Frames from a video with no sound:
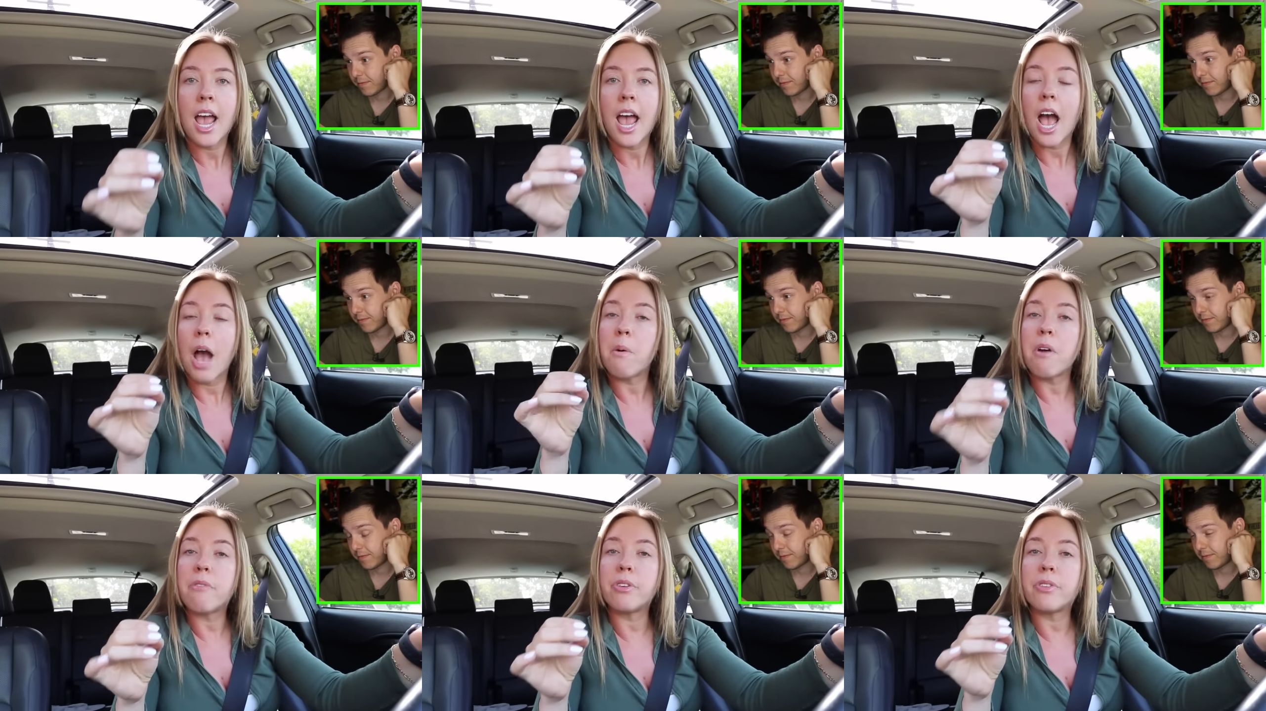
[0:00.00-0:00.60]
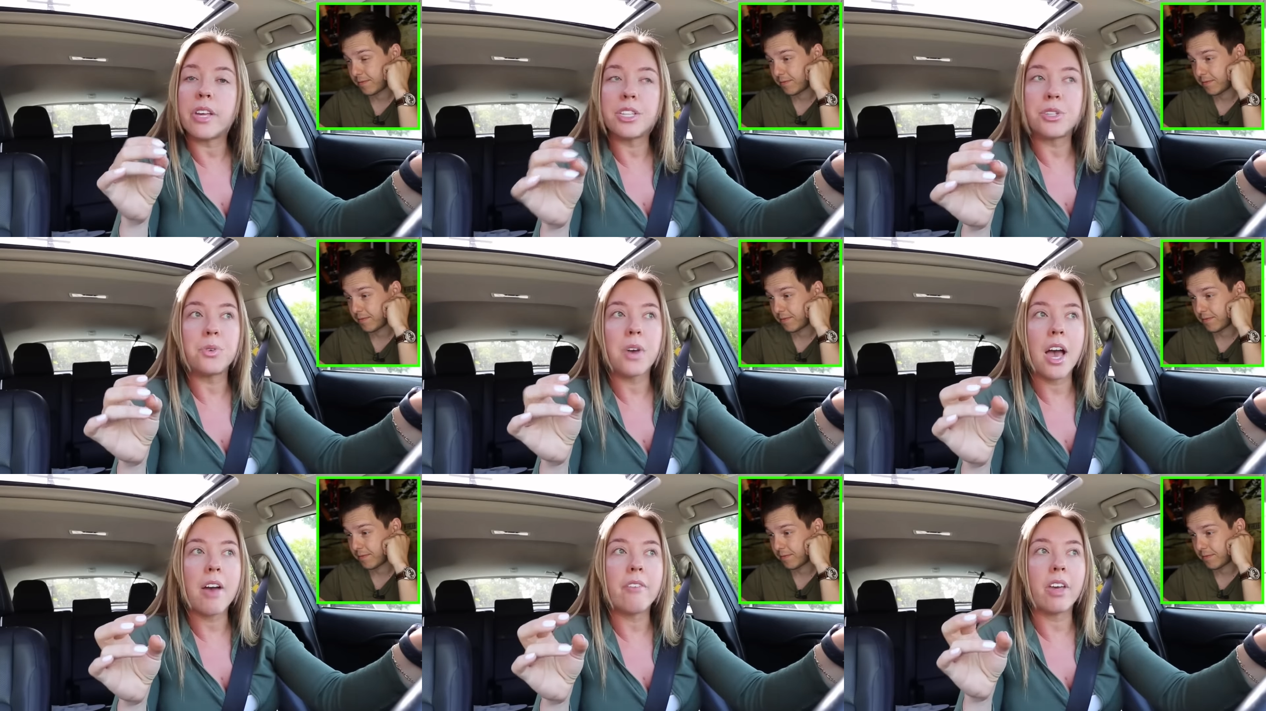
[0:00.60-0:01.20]
Speaker 1: However, they do
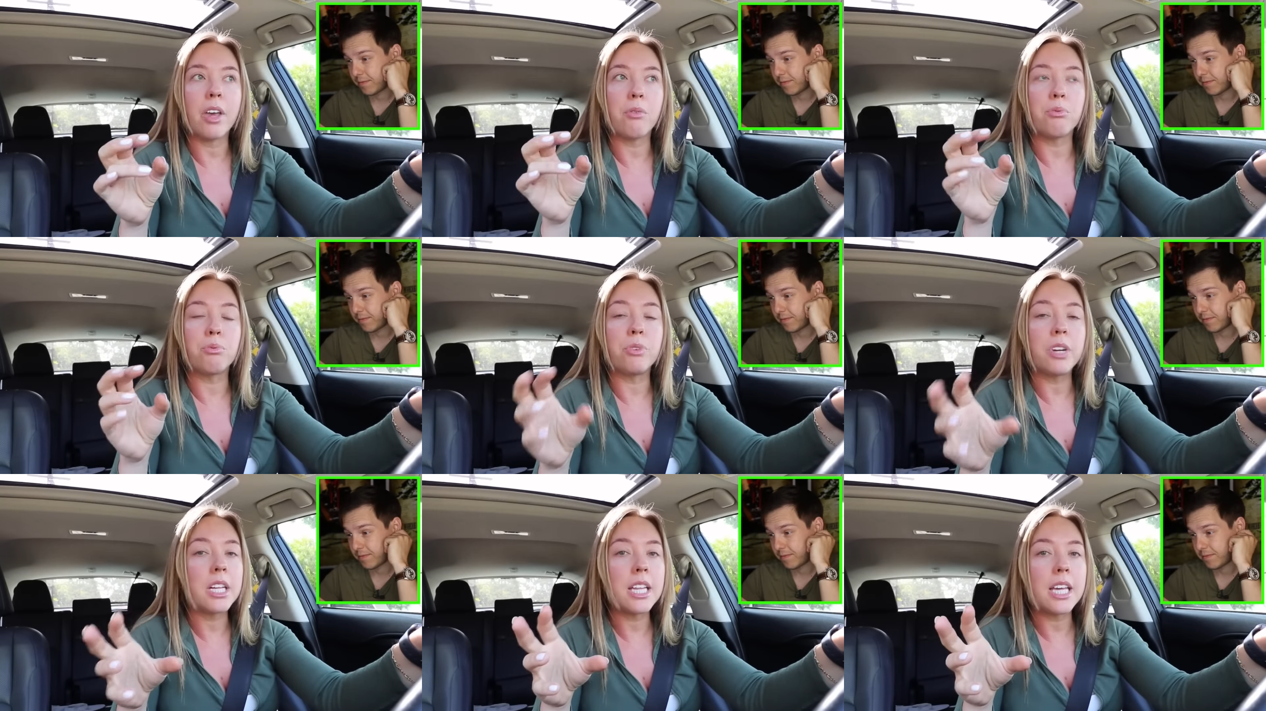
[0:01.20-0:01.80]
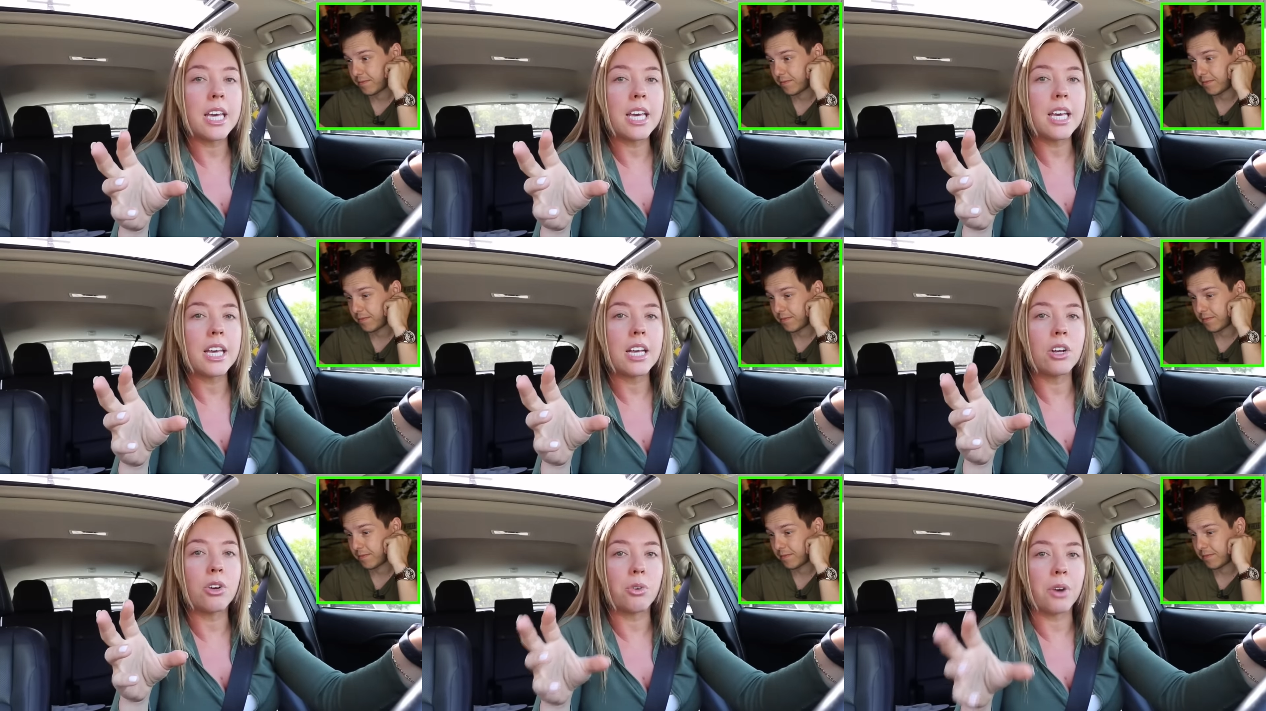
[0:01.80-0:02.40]
have a
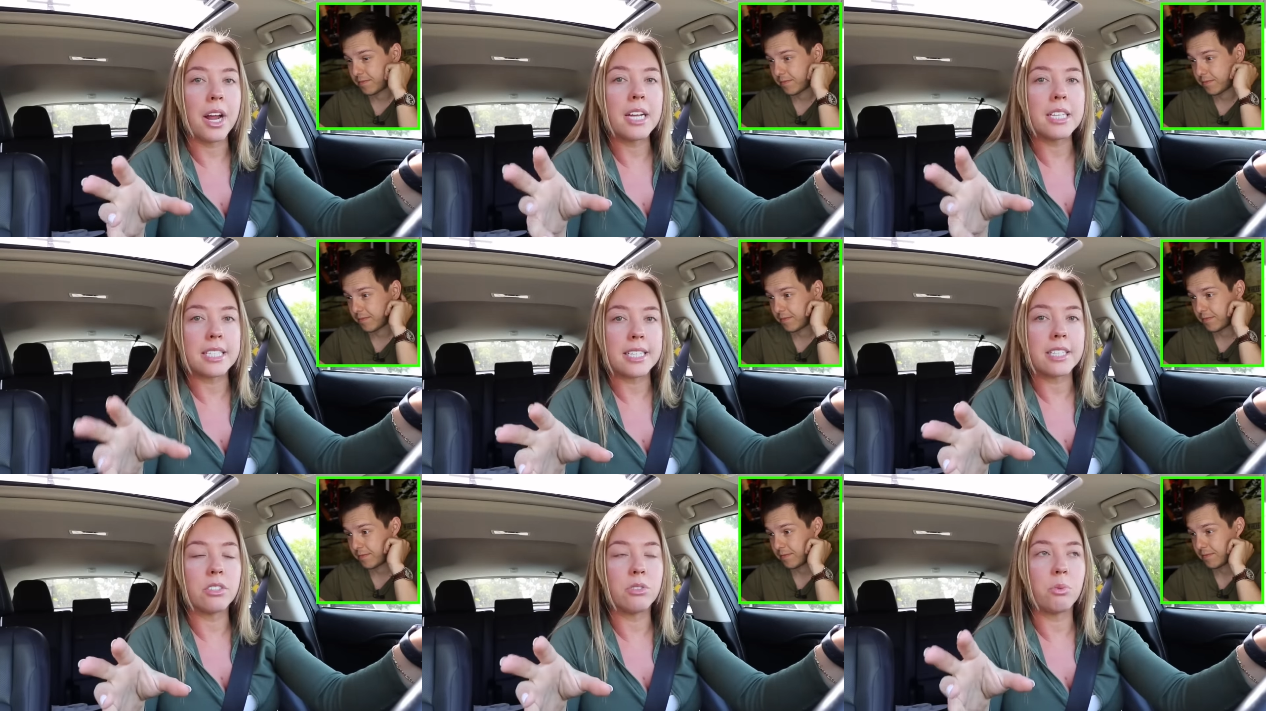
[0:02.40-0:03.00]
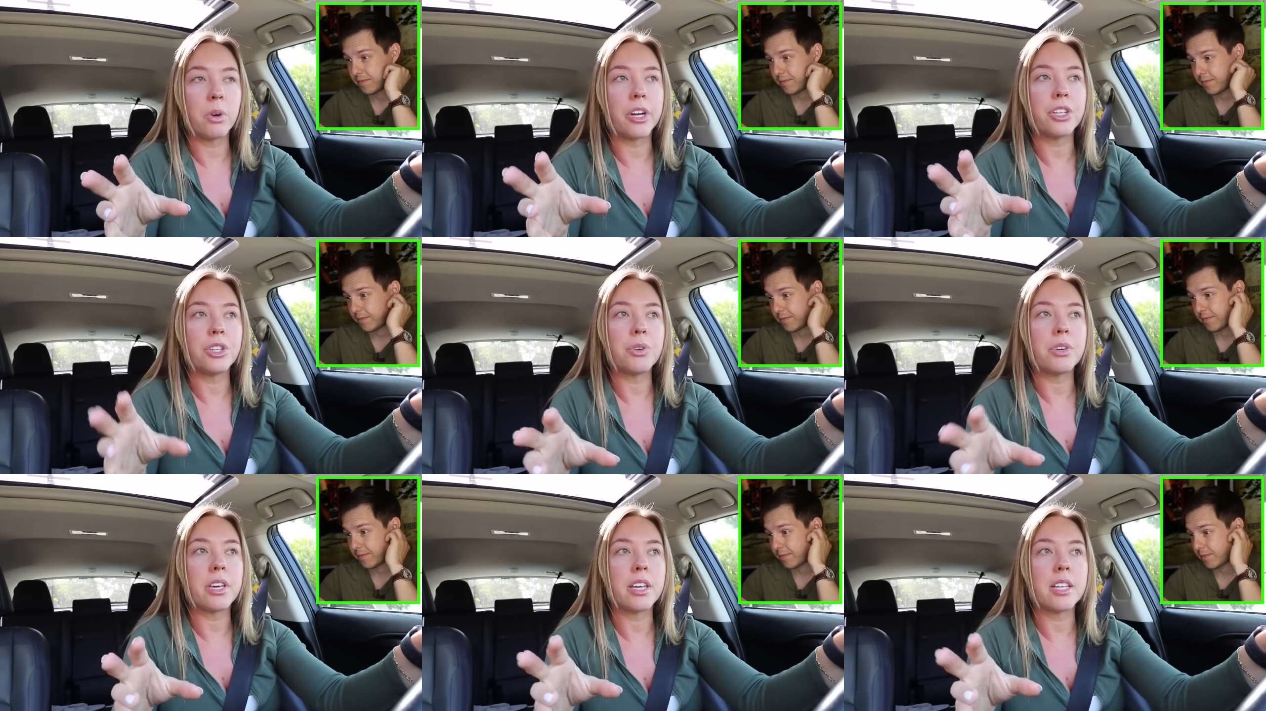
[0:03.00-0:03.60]
really great deal where
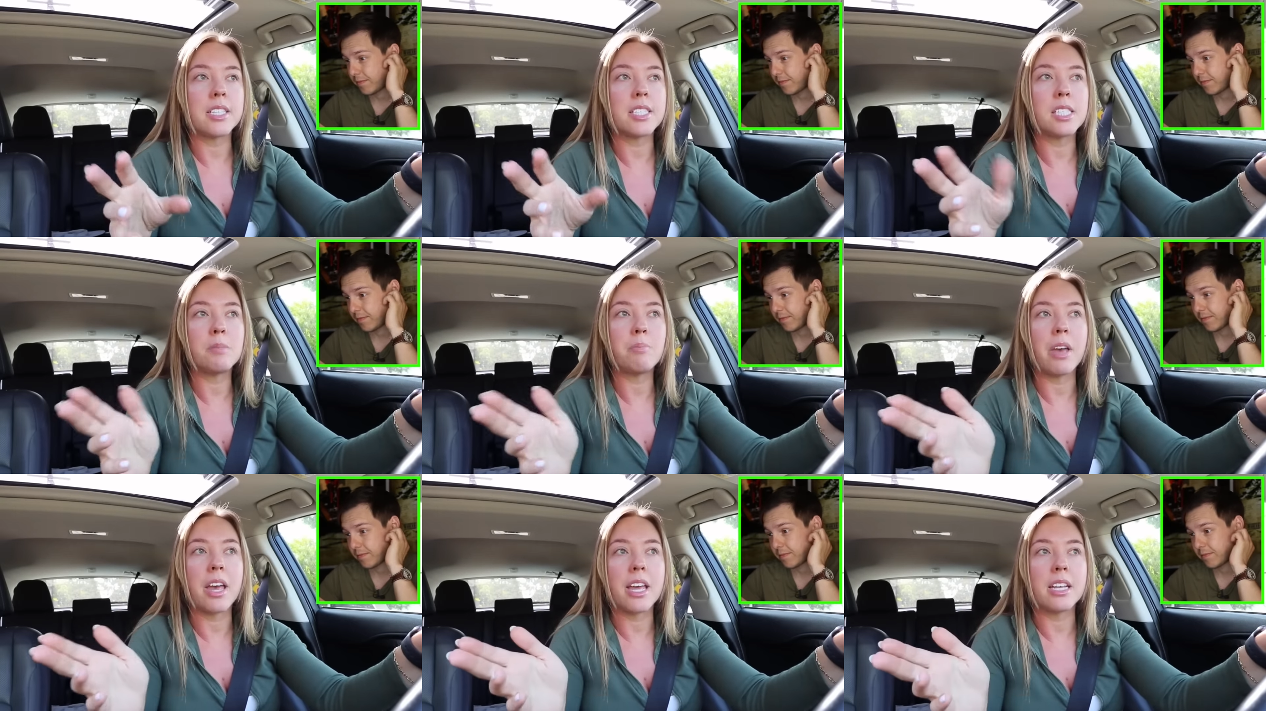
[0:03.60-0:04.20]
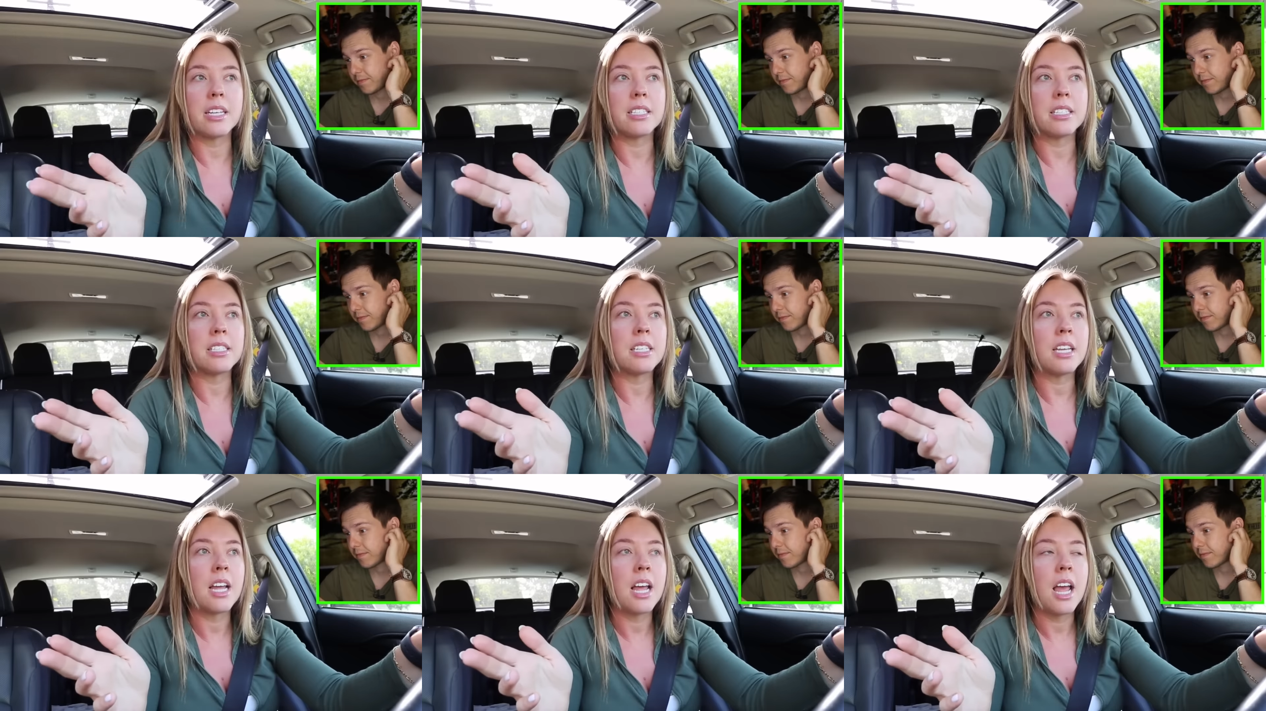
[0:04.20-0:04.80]
you can spend,